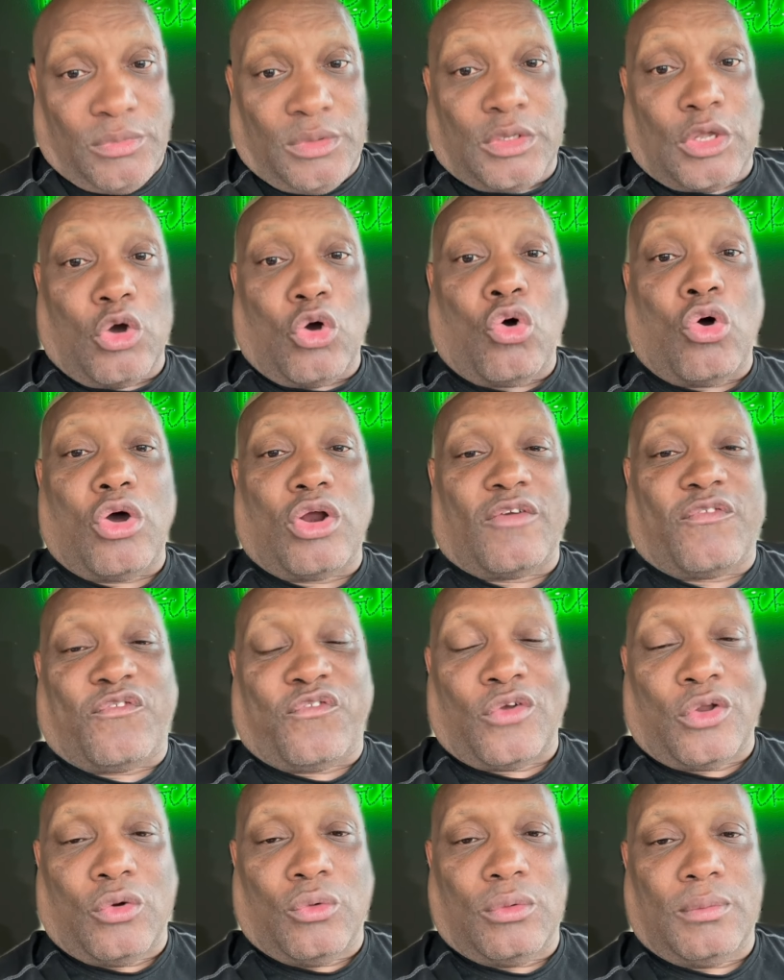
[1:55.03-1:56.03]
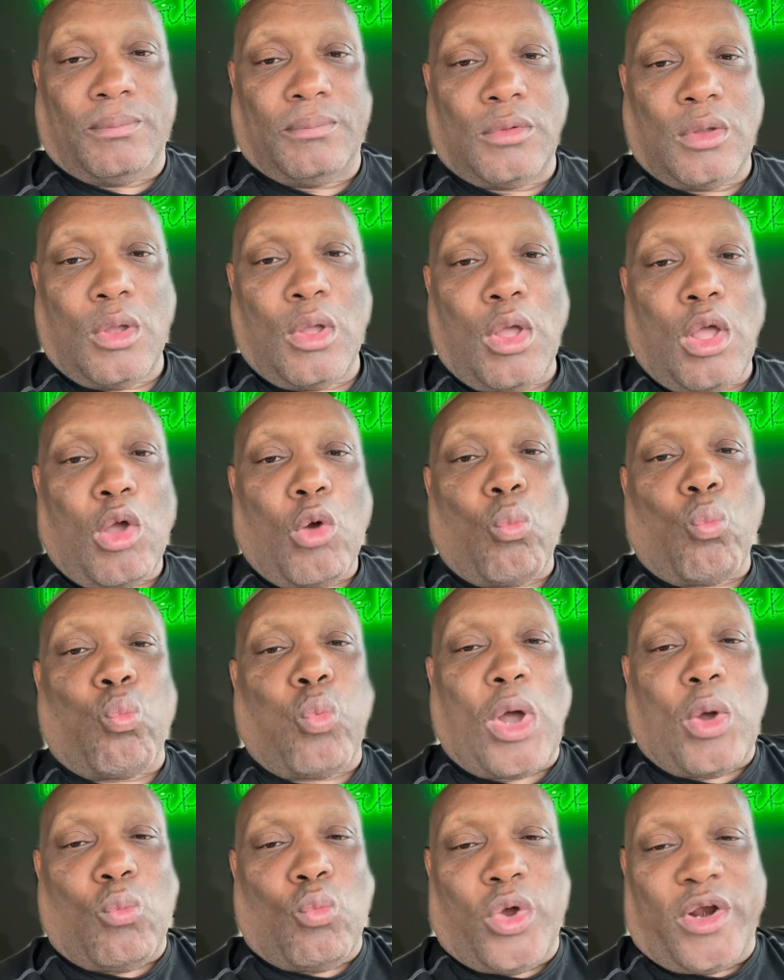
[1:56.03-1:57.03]
the order flow,
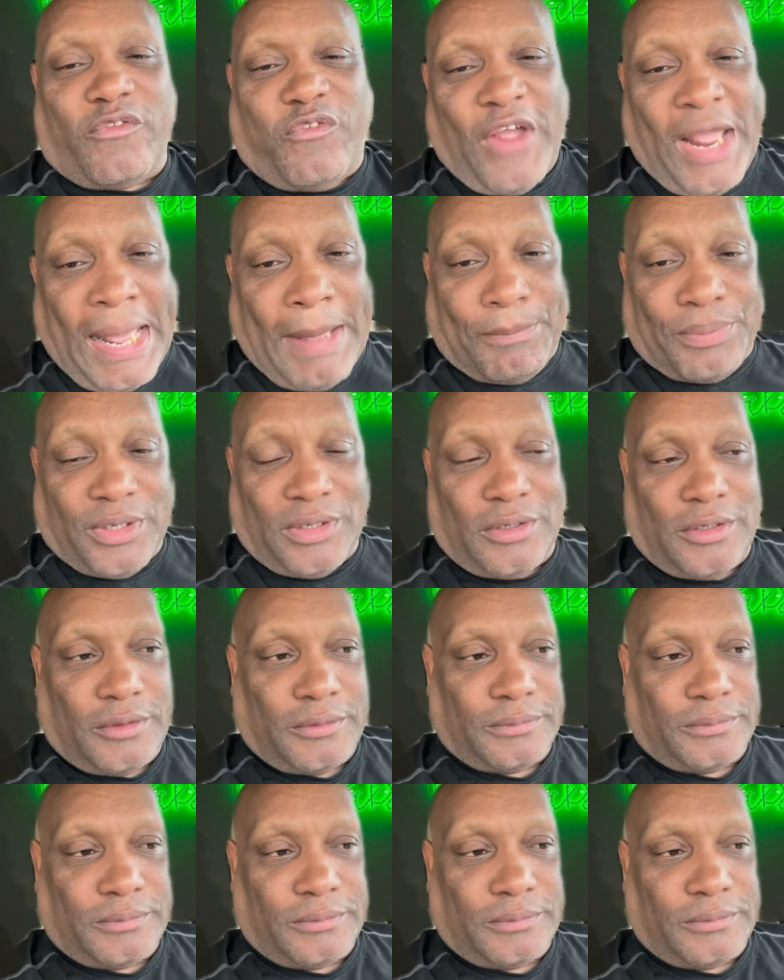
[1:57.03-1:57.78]
what would have happened?